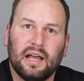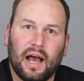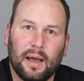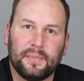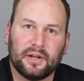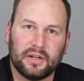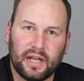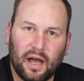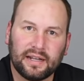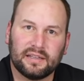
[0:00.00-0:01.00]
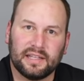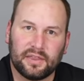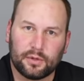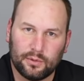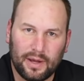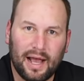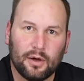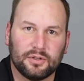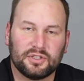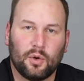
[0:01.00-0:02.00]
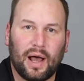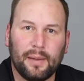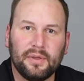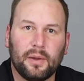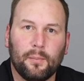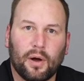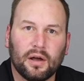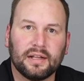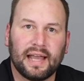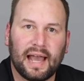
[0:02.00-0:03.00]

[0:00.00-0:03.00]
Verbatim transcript: uh, periodically throughout. So I'm gonna mark